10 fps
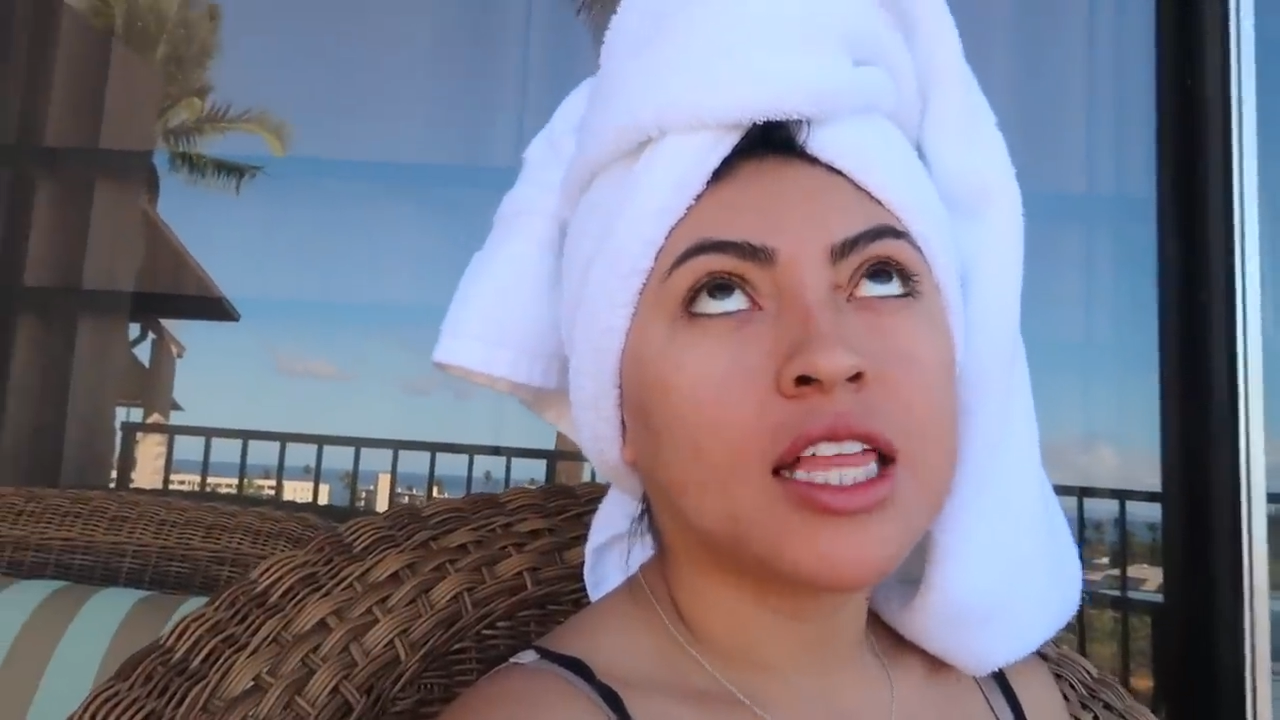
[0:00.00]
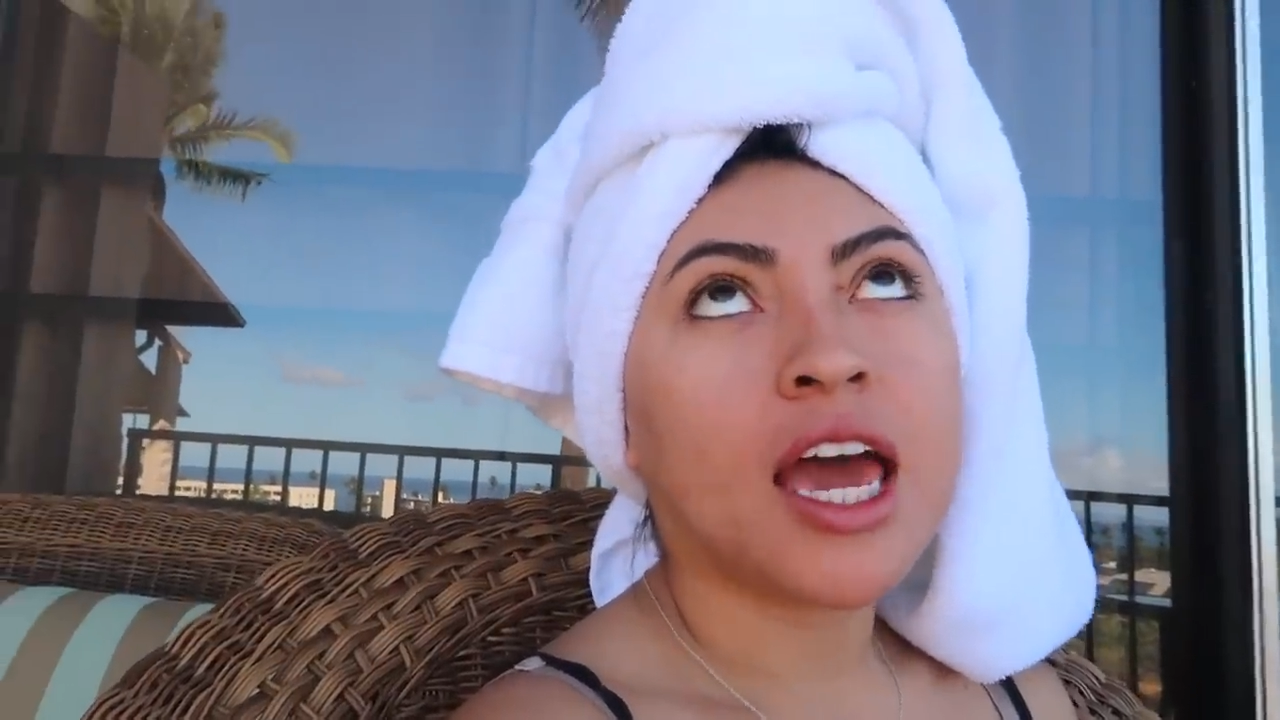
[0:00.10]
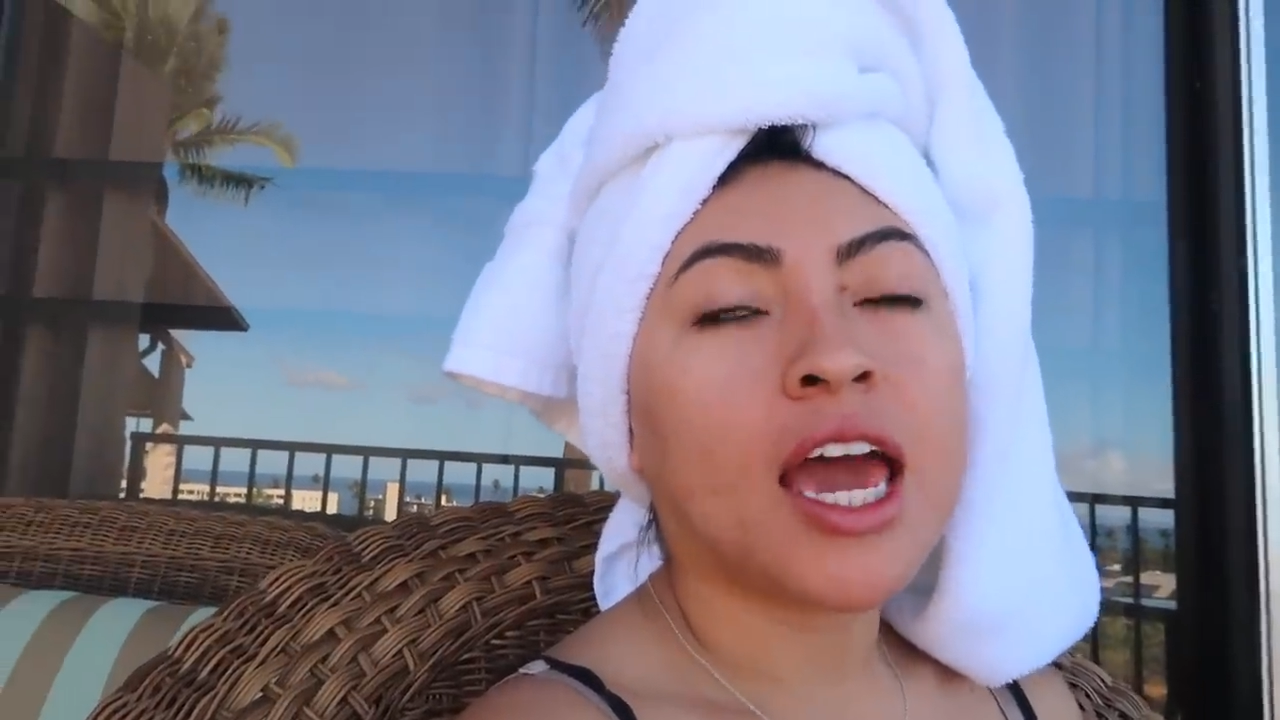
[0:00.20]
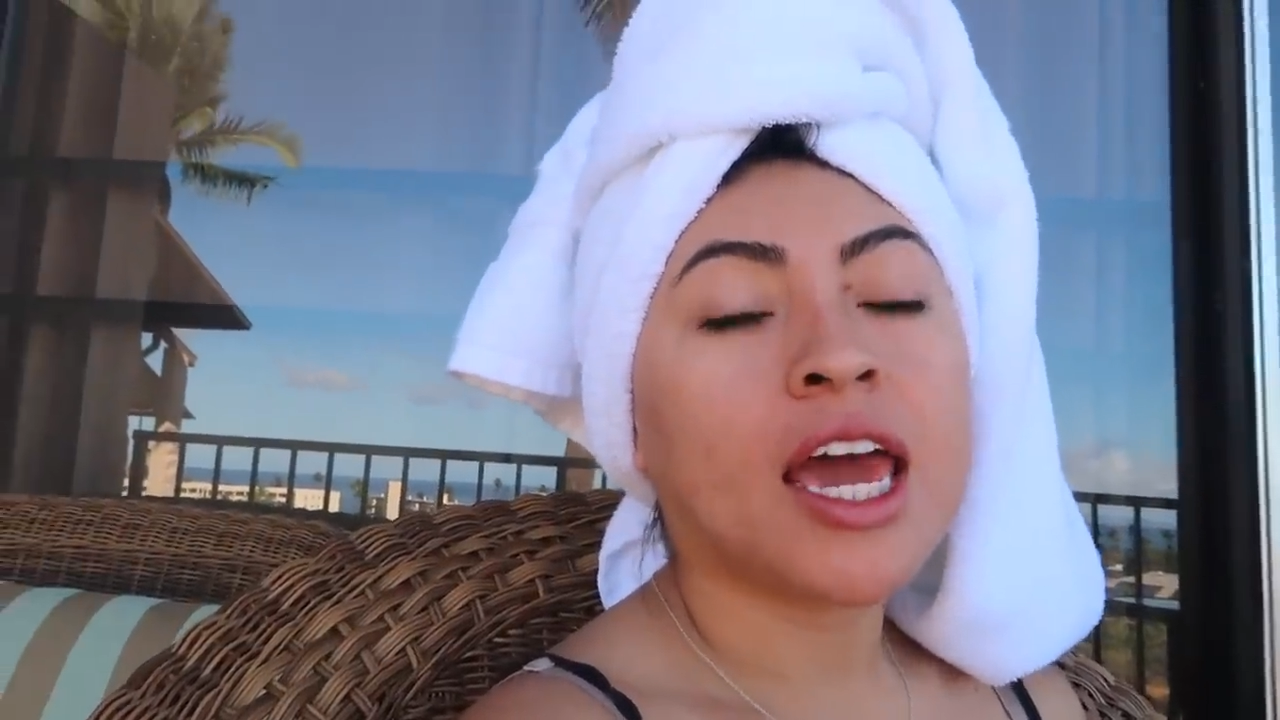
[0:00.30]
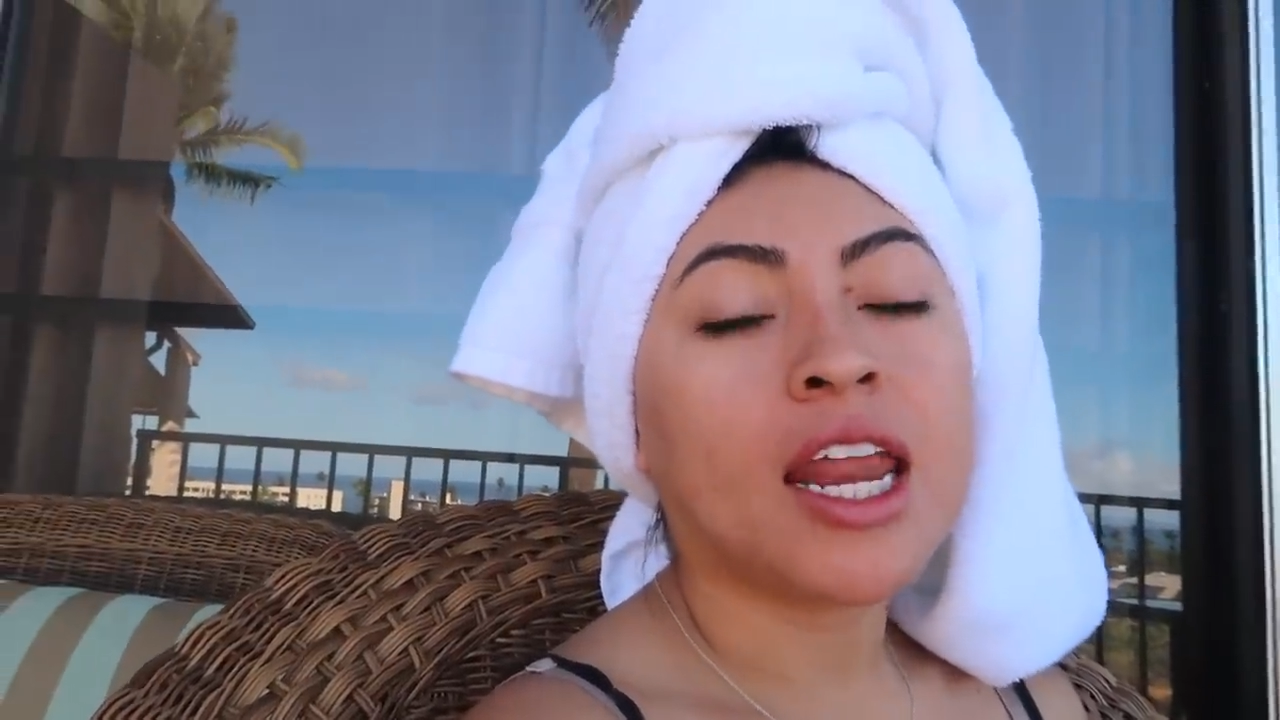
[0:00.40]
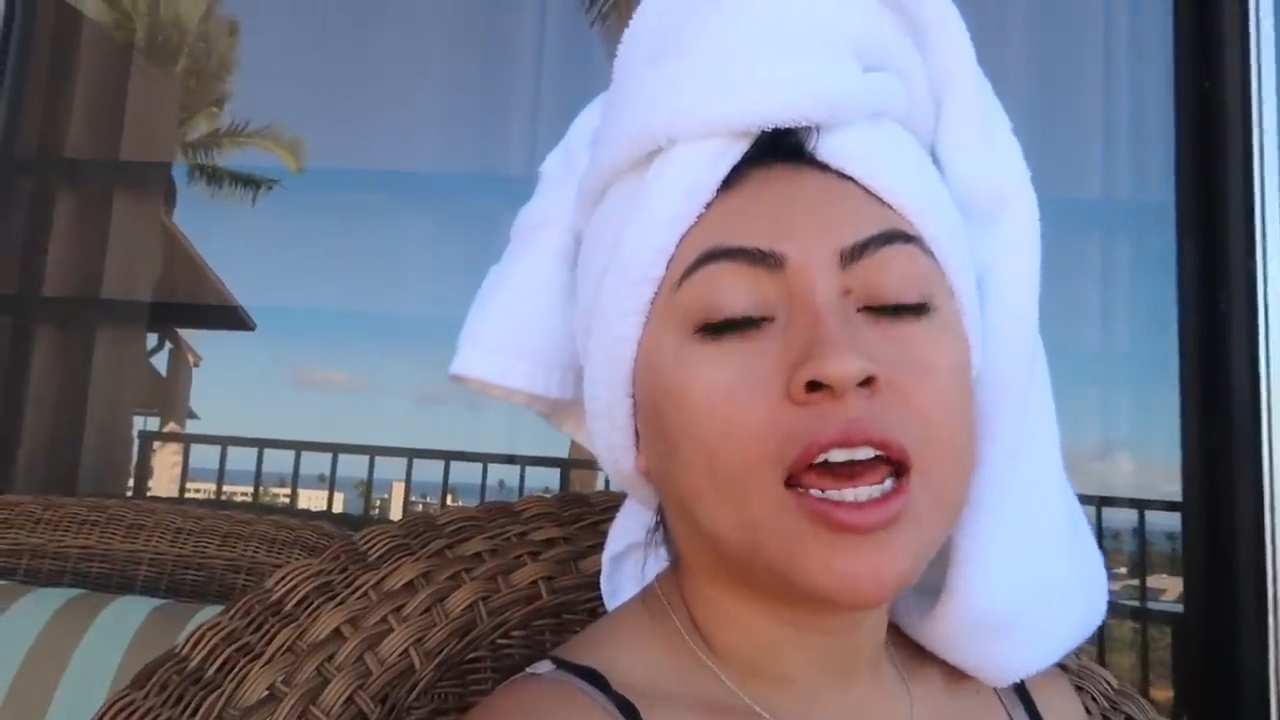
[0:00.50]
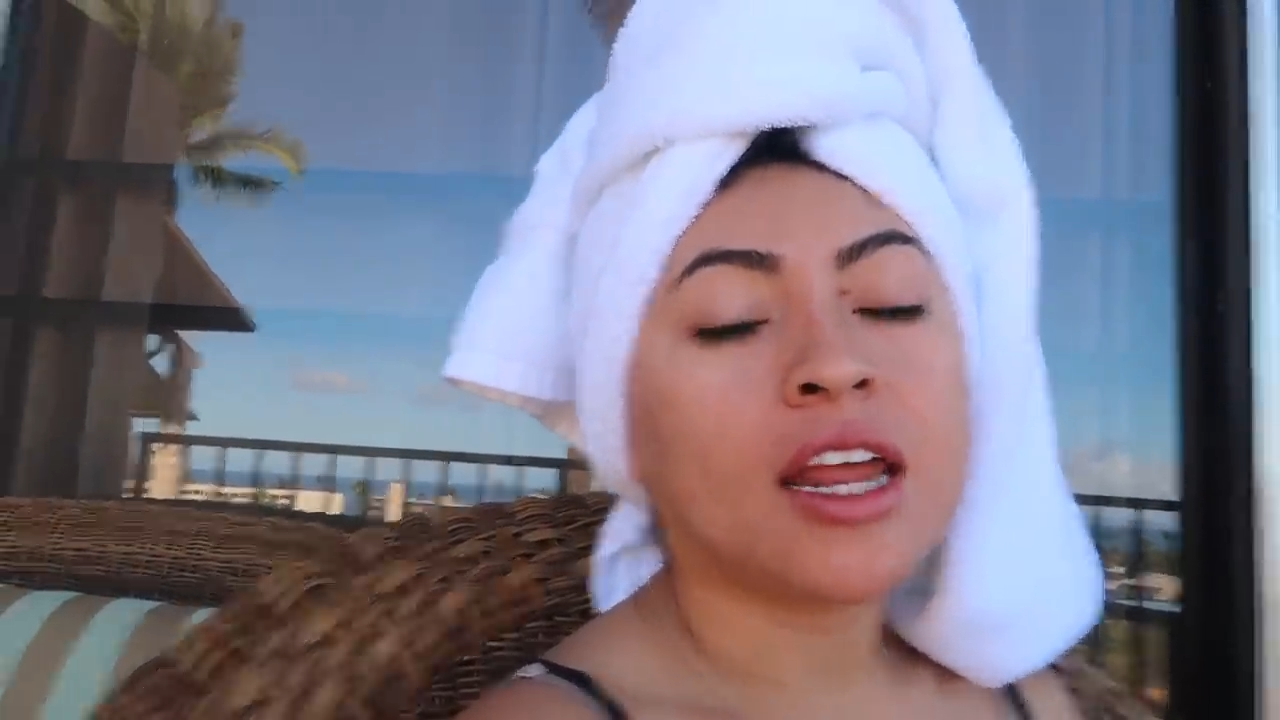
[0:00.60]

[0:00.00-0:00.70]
delayed